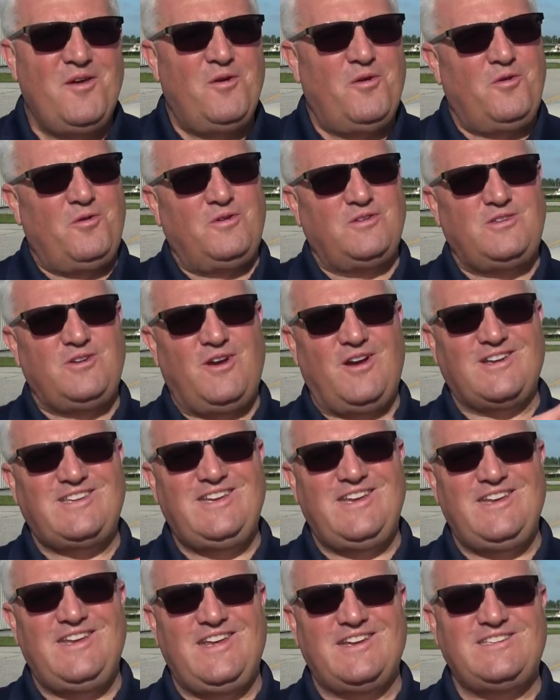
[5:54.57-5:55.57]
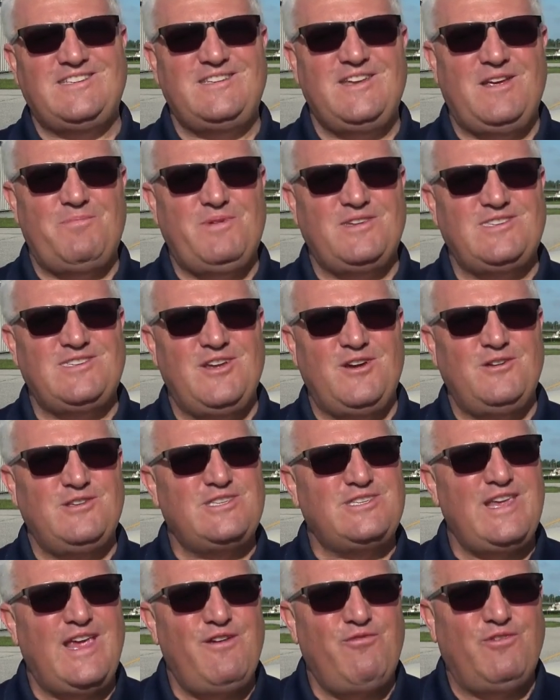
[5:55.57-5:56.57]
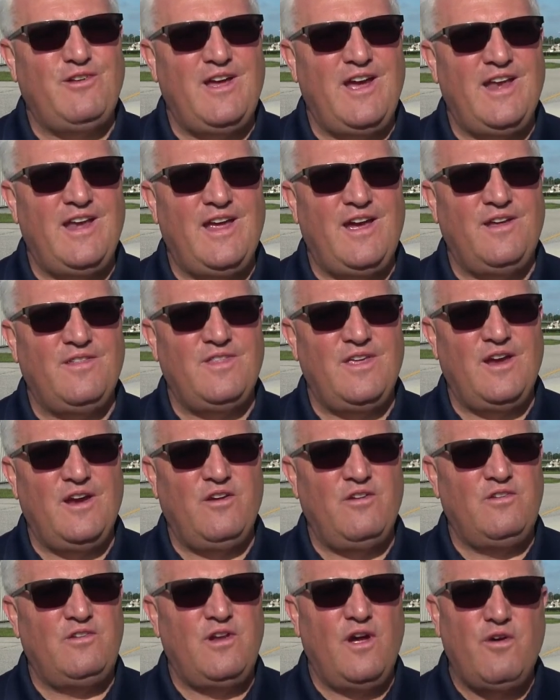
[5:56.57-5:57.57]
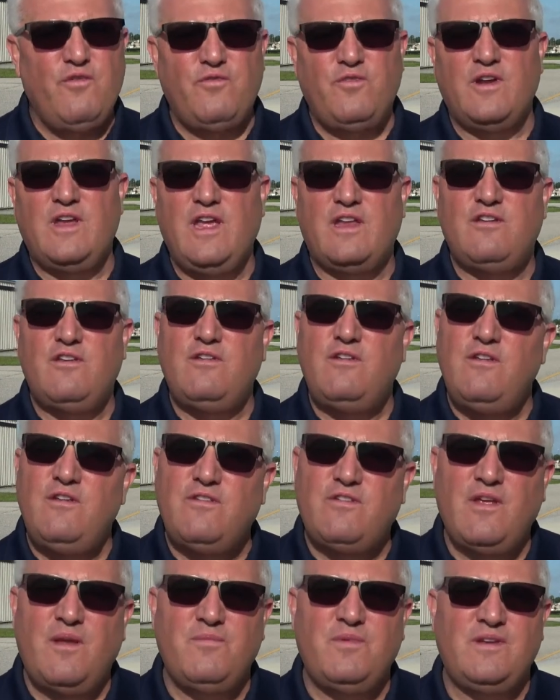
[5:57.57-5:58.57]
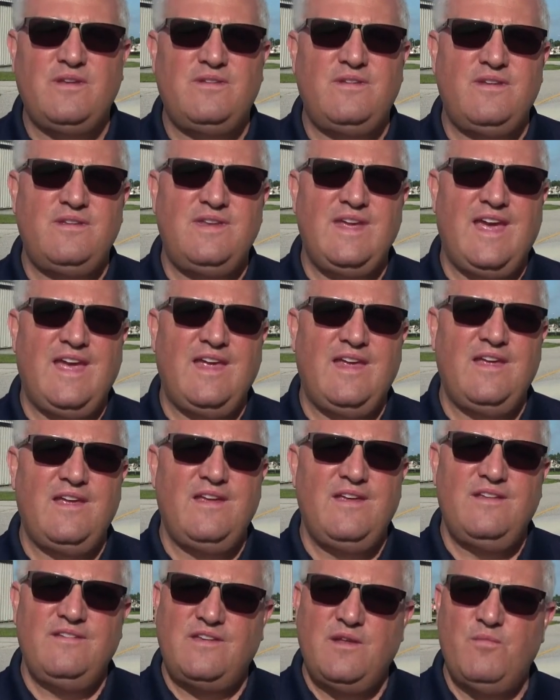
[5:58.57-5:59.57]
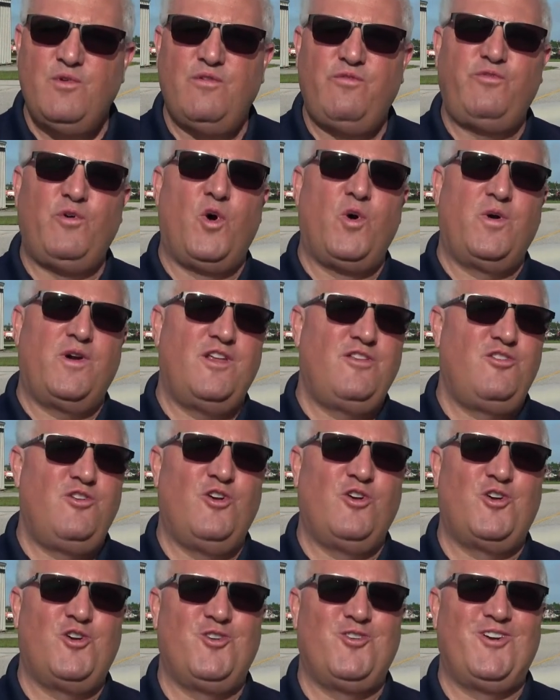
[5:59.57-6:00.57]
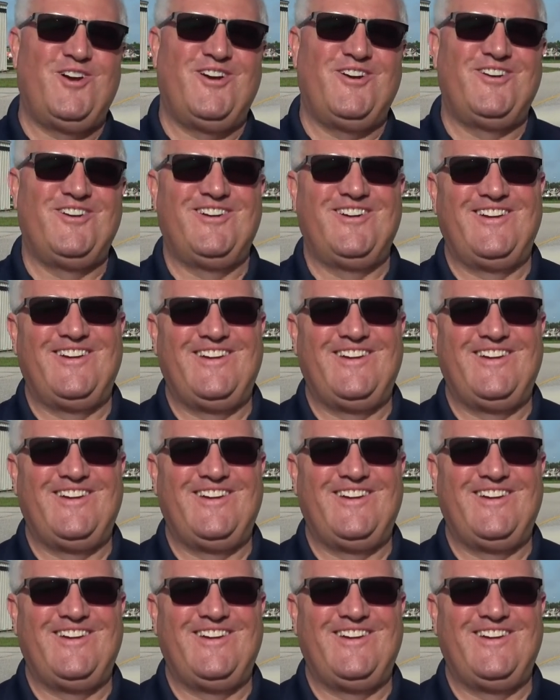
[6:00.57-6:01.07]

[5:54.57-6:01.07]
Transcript: Well, we'll talk to you next episode. Safe flying out there, and don't forget to do something today to move forward in your career.